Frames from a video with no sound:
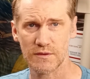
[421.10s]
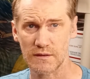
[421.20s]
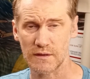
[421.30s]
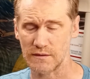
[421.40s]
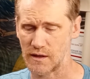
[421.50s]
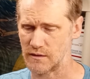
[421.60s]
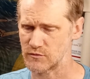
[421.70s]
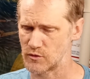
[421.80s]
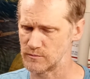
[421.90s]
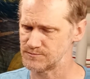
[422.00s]
things like that.
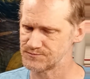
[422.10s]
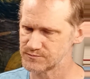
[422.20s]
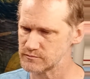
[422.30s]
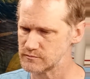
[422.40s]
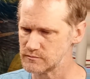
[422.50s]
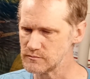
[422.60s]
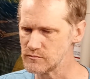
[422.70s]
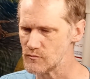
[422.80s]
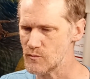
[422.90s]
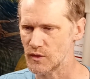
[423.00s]
So
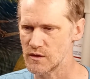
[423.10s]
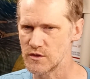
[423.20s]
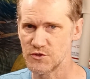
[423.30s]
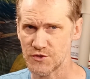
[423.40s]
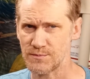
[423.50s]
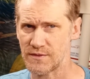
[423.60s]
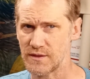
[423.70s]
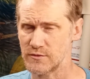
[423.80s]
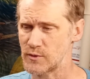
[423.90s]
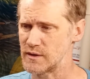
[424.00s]
ship the
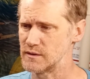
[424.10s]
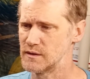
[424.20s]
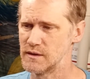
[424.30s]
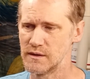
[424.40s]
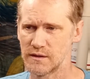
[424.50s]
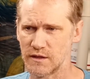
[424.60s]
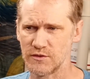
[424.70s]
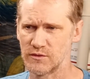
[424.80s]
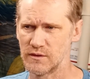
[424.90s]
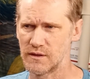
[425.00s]
things right.
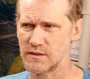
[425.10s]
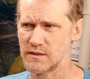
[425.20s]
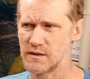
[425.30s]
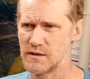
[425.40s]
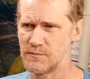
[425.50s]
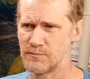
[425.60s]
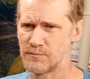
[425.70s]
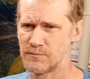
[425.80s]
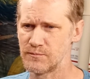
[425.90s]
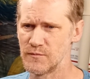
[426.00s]
Get the
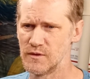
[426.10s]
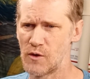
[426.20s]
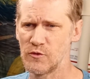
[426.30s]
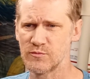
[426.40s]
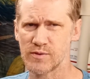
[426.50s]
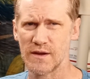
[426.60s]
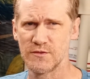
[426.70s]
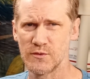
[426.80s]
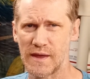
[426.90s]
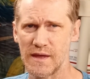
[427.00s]
lowest
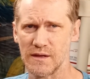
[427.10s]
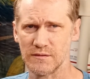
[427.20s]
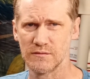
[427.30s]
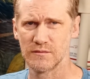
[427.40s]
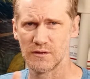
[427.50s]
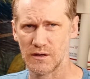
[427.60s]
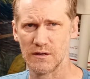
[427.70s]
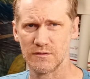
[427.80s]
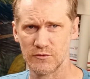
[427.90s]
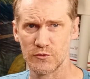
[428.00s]
price you can
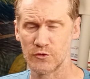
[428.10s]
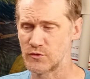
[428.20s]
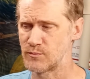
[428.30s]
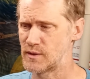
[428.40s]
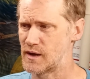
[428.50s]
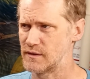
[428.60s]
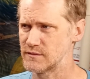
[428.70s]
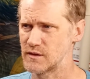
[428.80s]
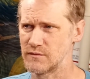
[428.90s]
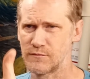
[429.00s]
on your
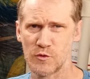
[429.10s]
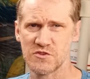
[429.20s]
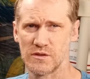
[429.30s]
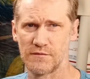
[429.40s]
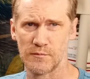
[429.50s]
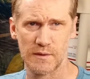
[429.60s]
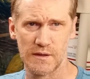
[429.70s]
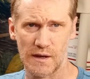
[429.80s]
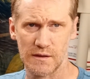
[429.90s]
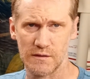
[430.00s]
supplies. And fortunately for
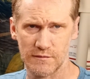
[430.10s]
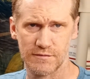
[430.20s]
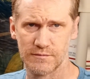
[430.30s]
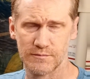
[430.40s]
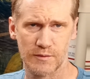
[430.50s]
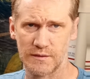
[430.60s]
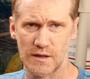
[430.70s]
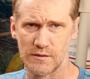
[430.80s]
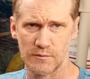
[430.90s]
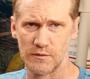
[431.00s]
me, I live right
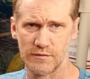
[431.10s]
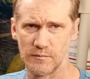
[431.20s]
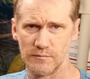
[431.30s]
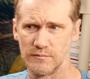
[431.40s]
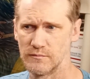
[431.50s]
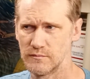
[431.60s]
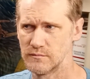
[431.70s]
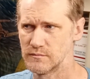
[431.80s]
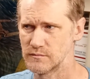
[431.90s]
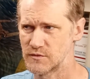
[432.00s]
down the road from
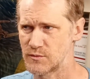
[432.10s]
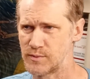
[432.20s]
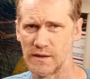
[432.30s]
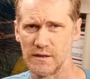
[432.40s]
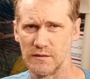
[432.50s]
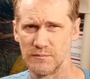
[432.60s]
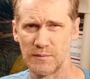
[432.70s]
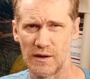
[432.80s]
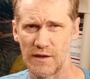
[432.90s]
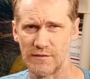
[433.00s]
Supply Hut,
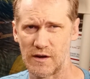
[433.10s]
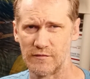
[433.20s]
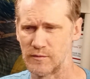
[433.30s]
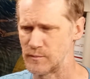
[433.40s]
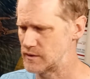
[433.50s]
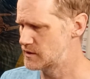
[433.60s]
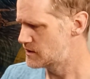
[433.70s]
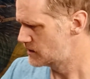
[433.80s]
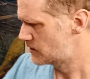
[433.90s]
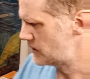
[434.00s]
about half an hour from me.
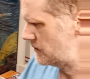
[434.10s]
All